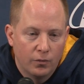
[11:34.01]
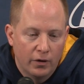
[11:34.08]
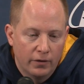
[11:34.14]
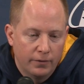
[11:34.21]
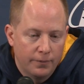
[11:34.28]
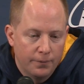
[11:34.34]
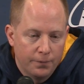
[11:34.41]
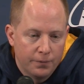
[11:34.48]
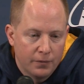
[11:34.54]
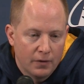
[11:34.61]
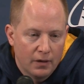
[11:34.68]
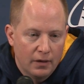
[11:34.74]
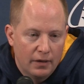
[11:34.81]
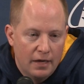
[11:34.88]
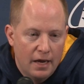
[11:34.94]
Well,
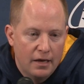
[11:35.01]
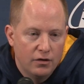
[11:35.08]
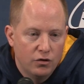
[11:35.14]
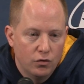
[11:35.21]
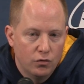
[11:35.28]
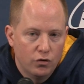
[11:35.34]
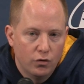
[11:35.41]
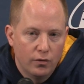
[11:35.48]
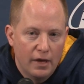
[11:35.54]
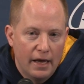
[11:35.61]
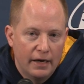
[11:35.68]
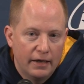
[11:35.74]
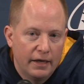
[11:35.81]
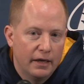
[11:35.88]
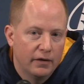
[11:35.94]
can you do
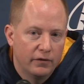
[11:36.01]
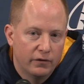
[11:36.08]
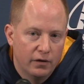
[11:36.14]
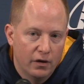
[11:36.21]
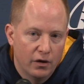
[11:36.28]
that against